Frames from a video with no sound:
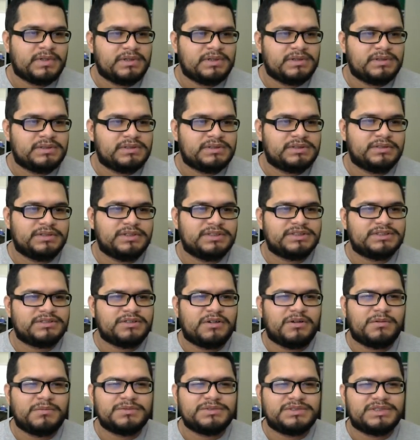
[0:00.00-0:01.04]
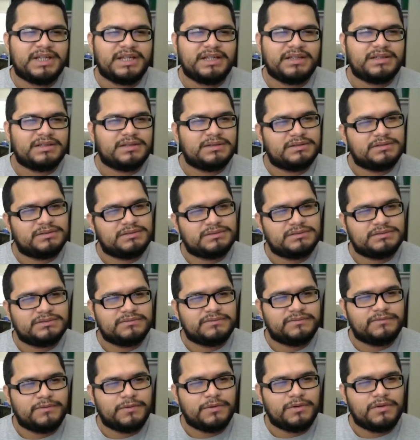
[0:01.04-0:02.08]
So this is almost like
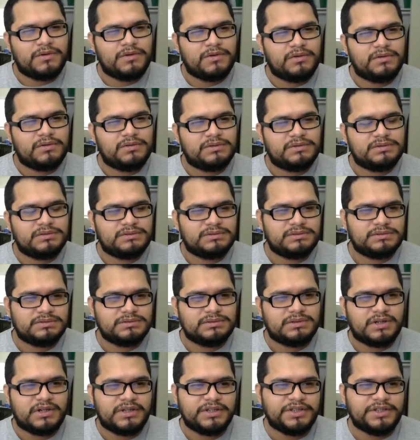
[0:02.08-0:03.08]
full on